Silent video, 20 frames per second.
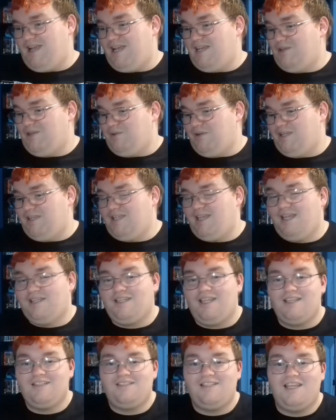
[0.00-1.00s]
Anyway, yeah,
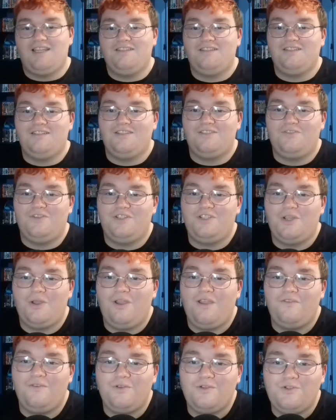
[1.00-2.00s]
that is the end of this video.
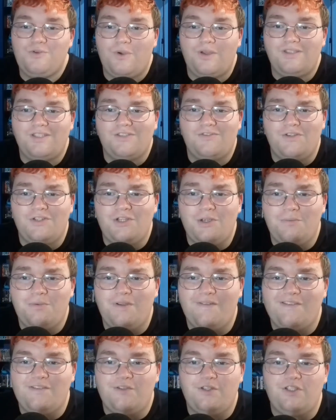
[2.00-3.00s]
If you enjoyed this video and
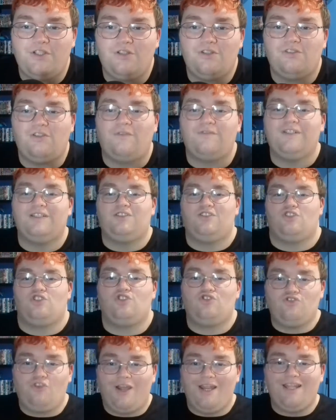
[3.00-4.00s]
previous videos, don't forget to
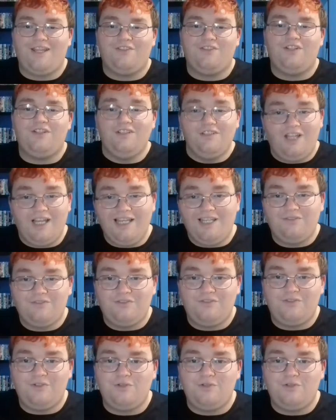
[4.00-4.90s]
strike the like for